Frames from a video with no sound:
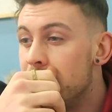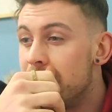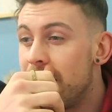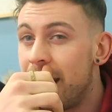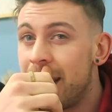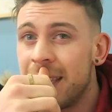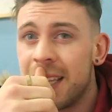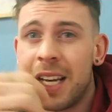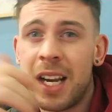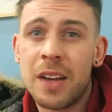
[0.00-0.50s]
day
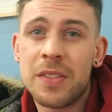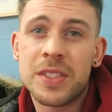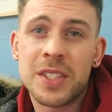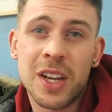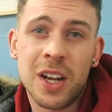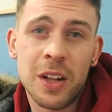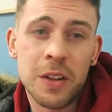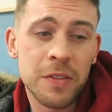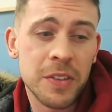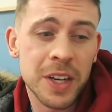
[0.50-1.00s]
in the
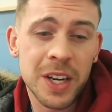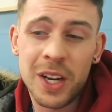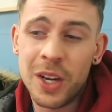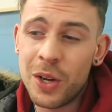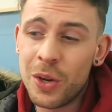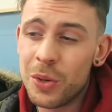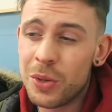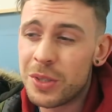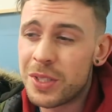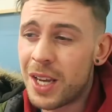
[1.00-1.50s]
lifestyle
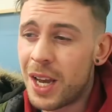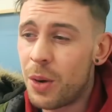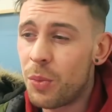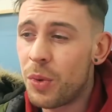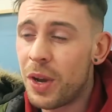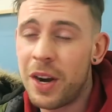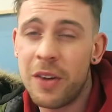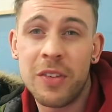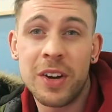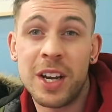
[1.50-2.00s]
videos and
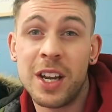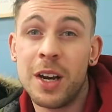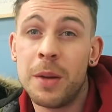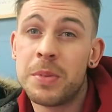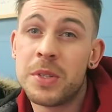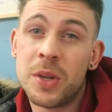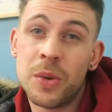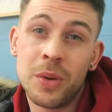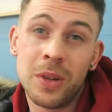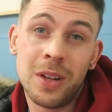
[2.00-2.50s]
whatever I get up
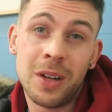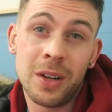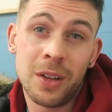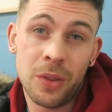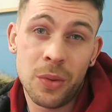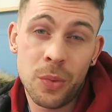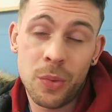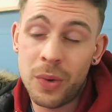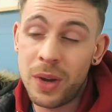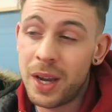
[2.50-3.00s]
to along
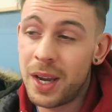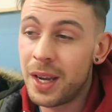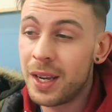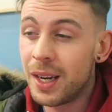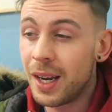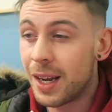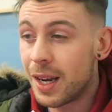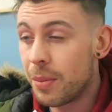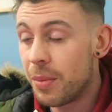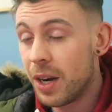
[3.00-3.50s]
the way.
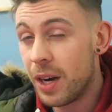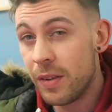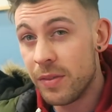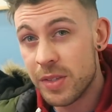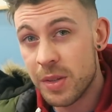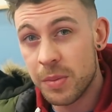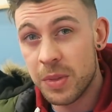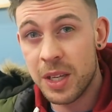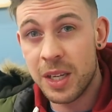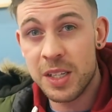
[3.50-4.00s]
Like I might have
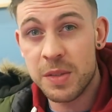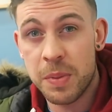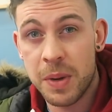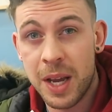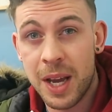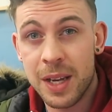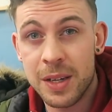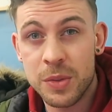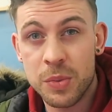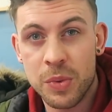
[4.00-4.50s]
some things
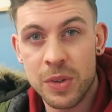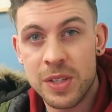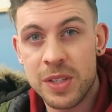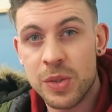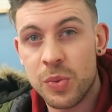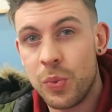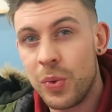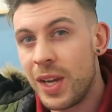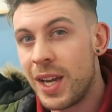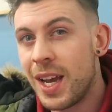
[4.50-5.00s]
planned once the
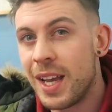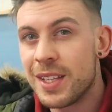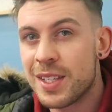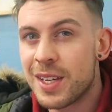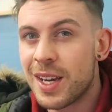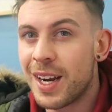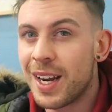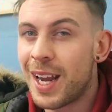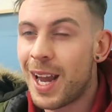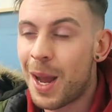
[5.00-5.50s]
weekends
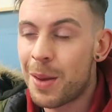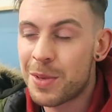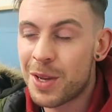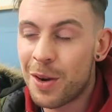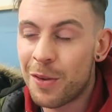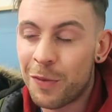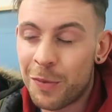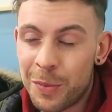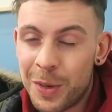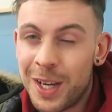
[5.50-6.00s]
kind of calm
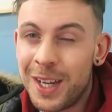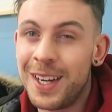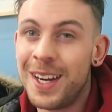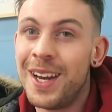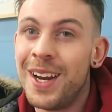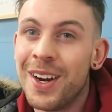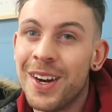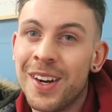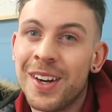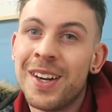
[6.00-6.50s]
down for me in
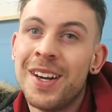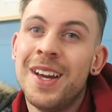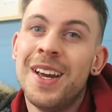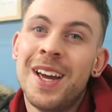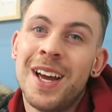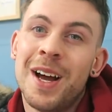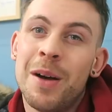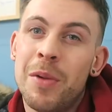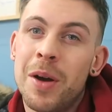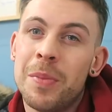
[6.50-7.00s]
here.
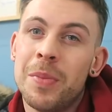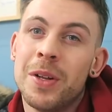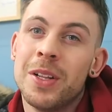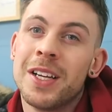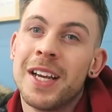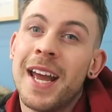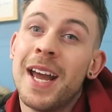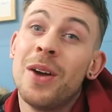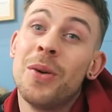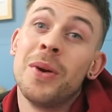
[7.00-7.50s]
I might be able to
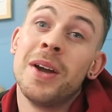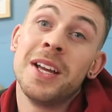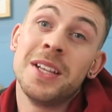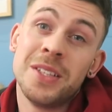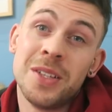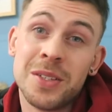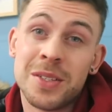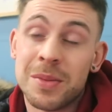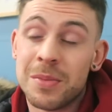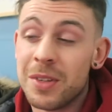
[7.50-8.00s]
get away and
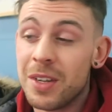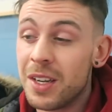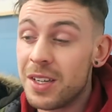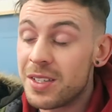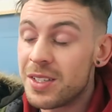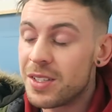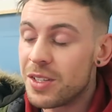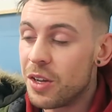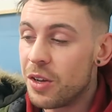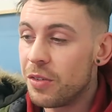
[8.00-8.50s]
do some
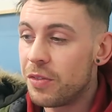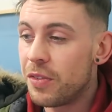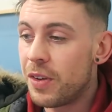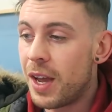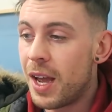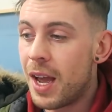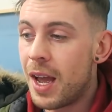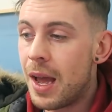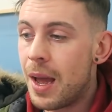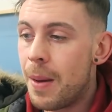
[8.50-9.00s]
nice stuff.
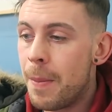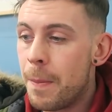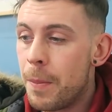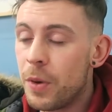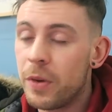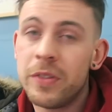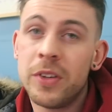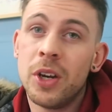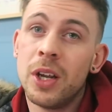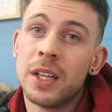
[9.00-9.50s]
But
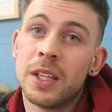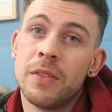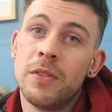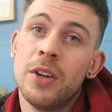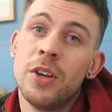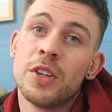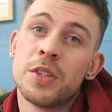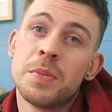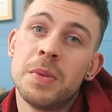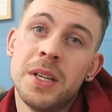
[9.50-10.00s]
if you do like the
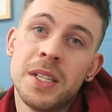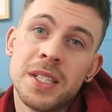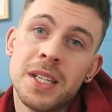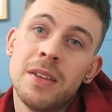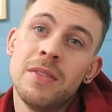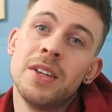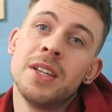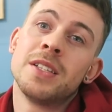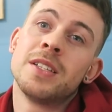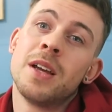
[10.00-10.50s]
videos, please
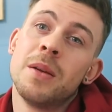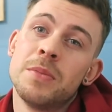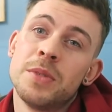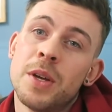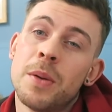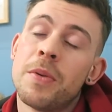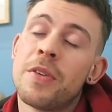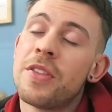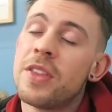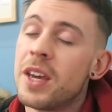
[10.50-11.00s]
leave it a thumbs
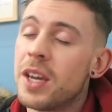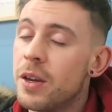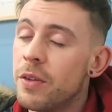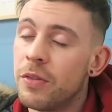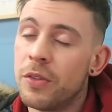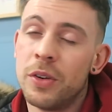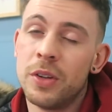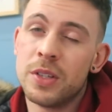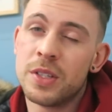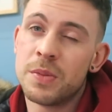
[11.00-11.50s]
up. Thank you for
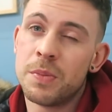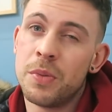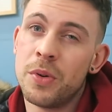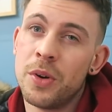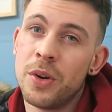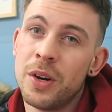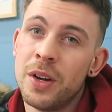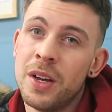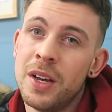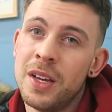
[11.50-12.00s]
all the
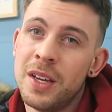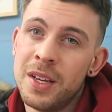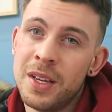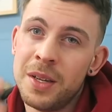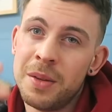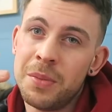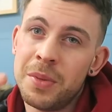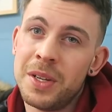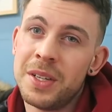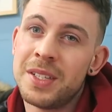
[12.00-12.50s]
support.
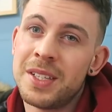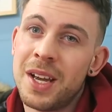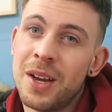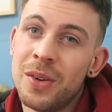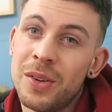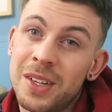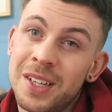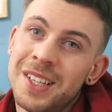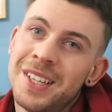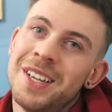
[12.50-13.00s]
Peace
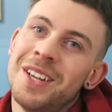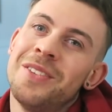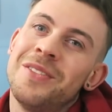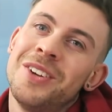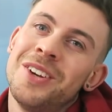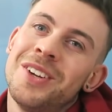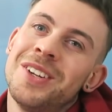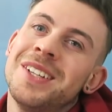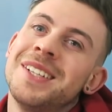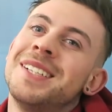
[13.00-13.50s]
out. Love you
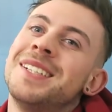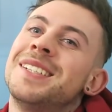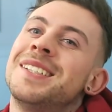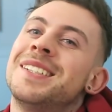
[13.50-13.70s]
all.